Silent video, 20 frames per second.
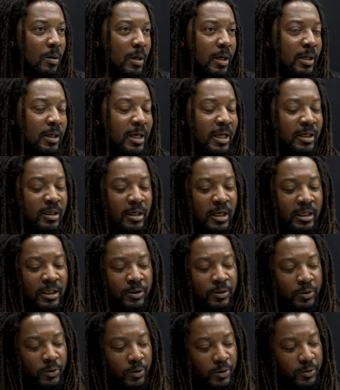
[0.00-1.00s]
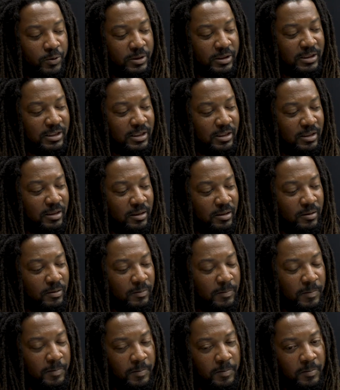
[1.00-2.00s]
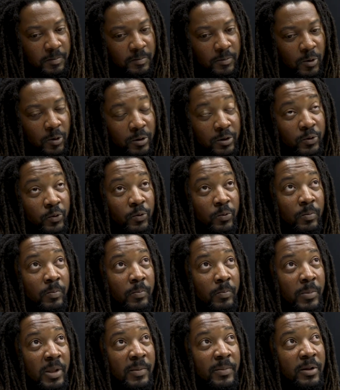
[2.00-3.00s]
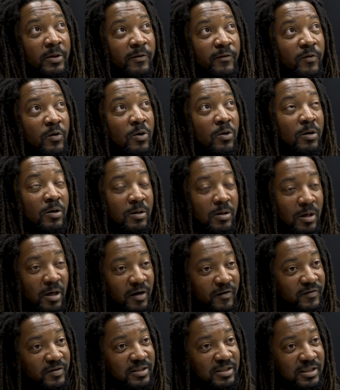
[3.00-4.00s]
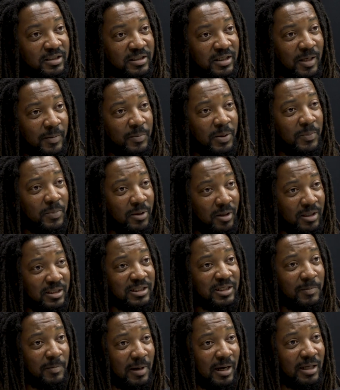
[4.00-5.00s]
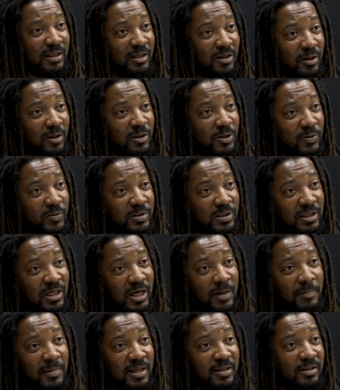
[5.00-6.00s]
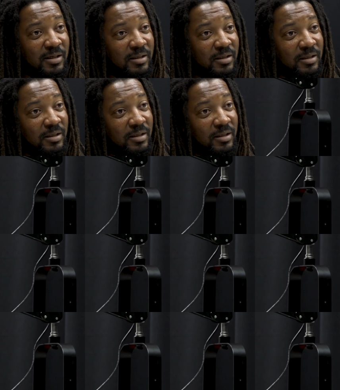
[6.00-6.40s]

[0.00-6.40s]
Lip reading: And do you see, or maybe you've heard conversations that people on St. Martin are using that method?